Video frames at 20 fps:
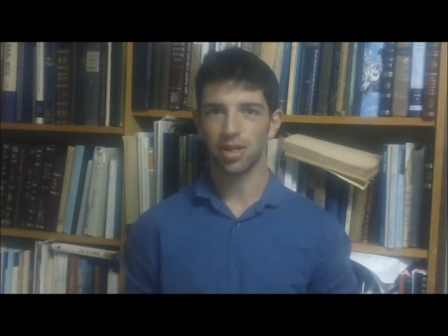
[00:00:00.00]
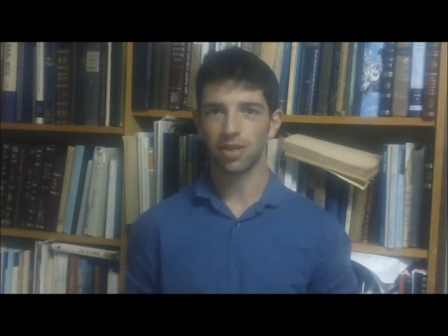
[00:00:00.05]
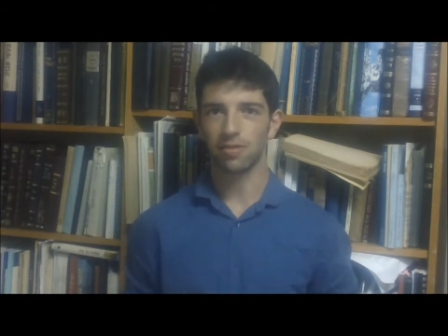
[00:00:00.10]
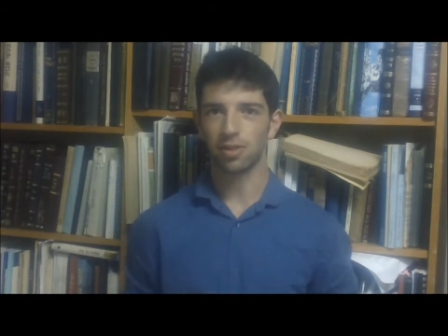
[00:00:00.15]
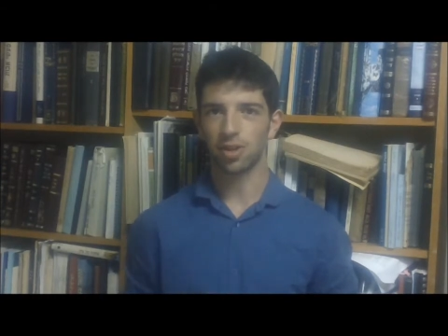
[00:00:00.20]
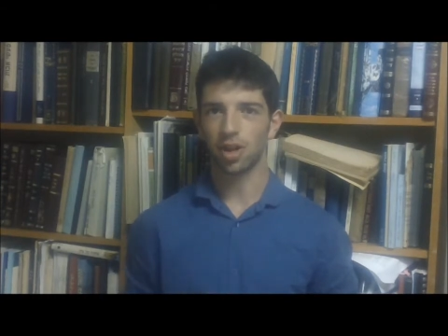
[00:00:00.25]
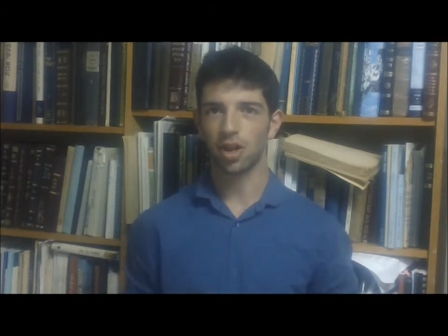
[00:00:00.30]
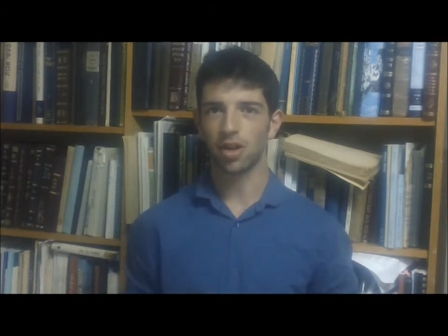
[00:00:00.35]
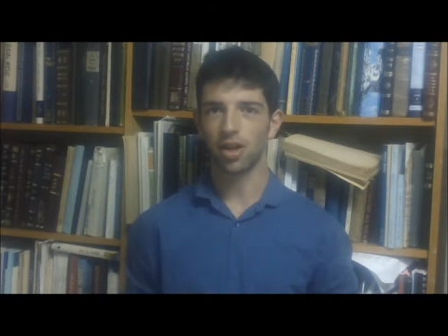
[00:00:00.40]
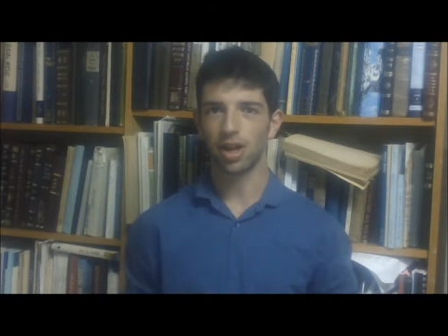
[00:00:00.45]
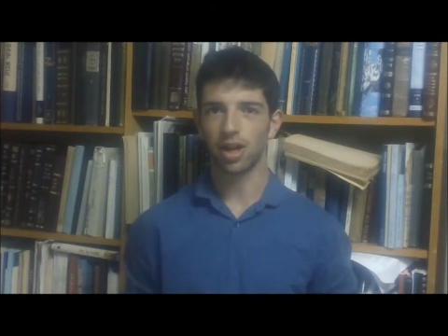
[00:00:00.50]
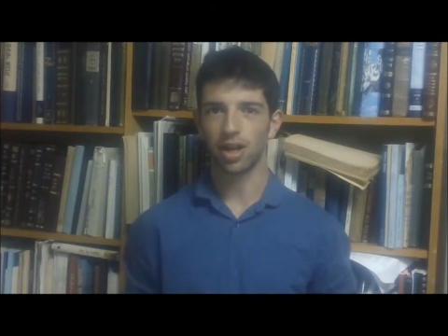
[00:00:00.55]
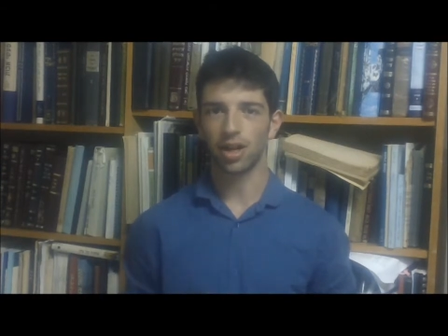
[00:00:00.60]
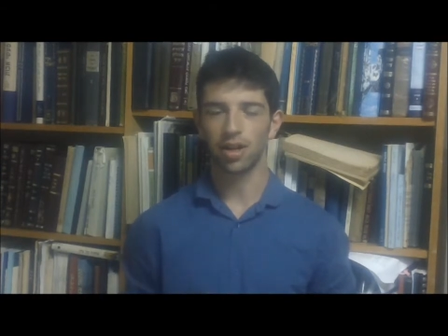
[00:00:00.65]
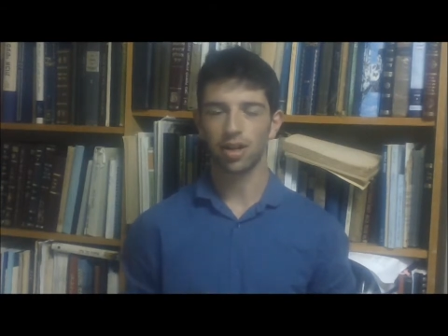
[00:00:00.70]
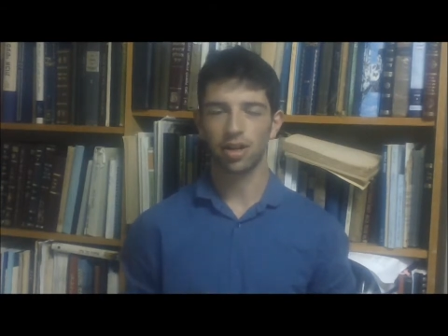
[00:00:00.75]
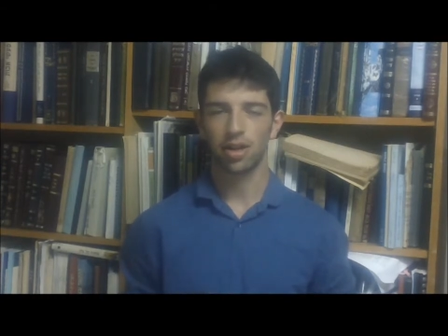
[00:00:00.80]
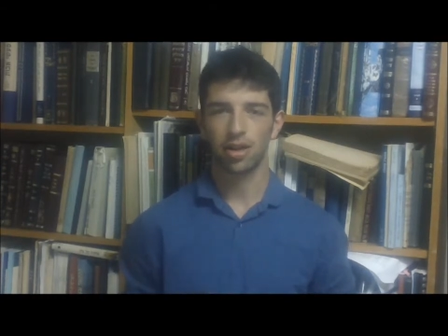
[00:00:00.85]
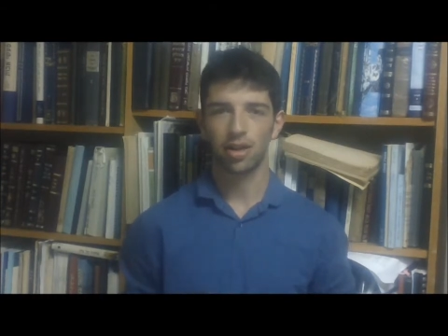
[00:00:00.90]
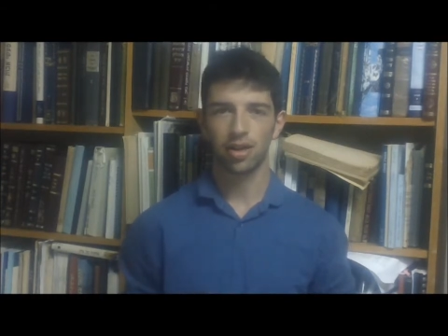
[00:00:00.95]
of Korach,
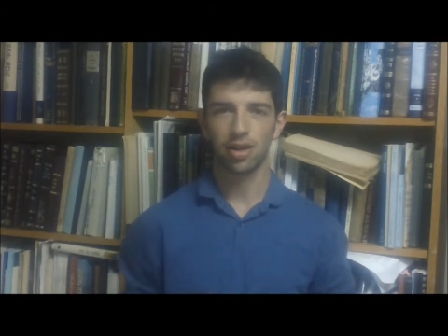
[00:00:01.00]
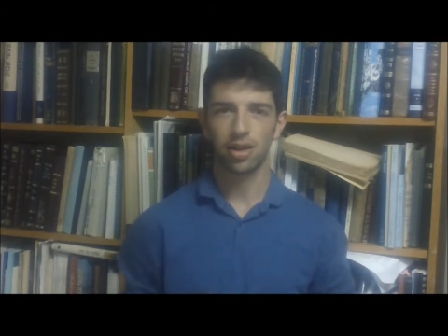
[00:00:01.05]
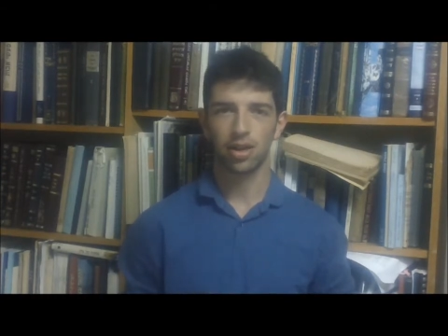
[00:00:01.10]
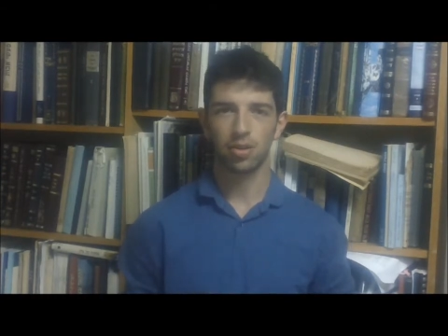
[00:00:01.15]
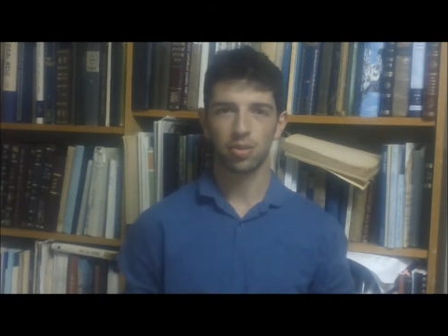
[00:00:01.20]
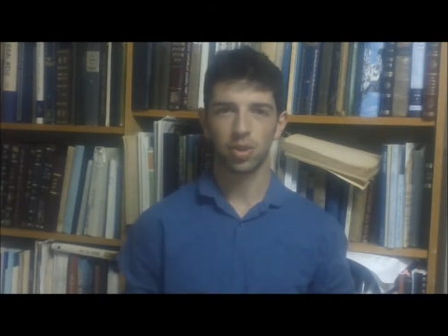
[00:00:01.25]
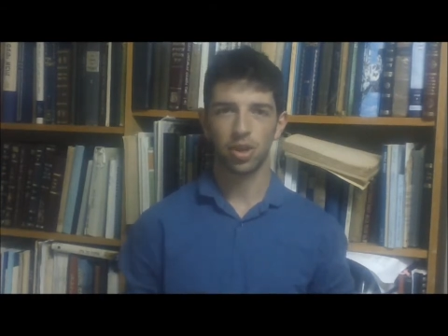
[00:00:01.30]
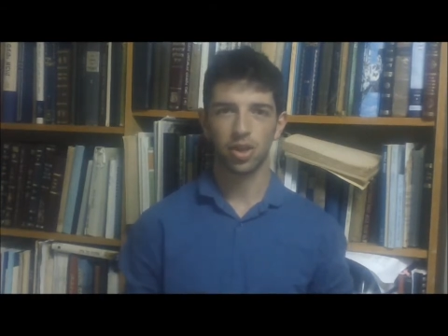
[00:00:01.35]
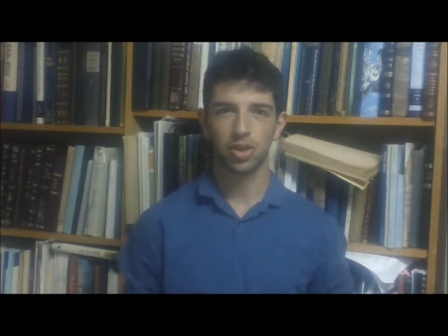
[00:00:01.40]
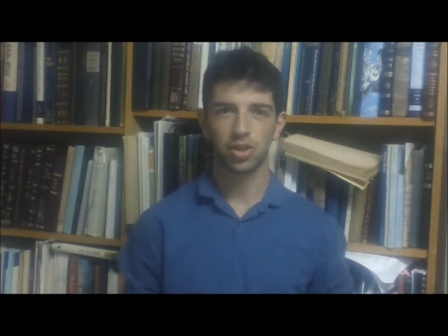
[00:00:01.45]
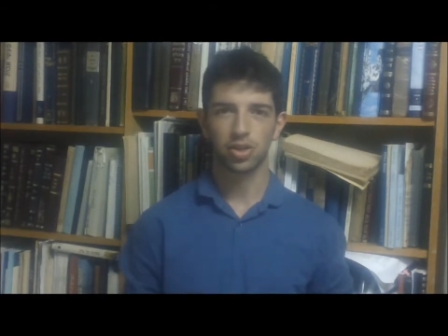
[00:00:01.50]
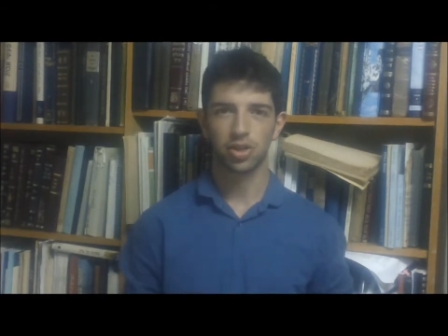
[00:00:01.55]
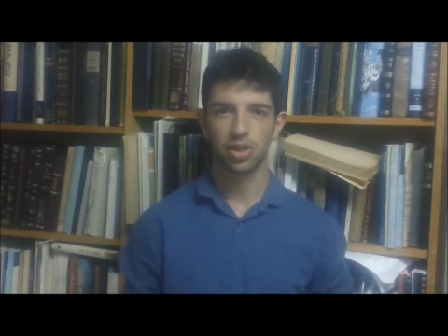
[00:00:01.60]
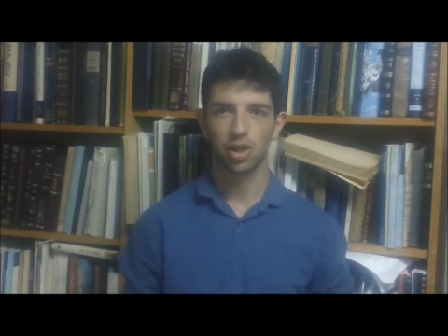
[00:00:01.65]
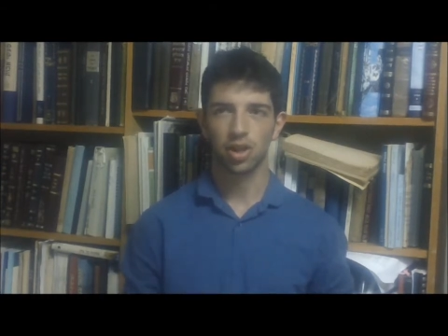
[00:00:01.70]
in which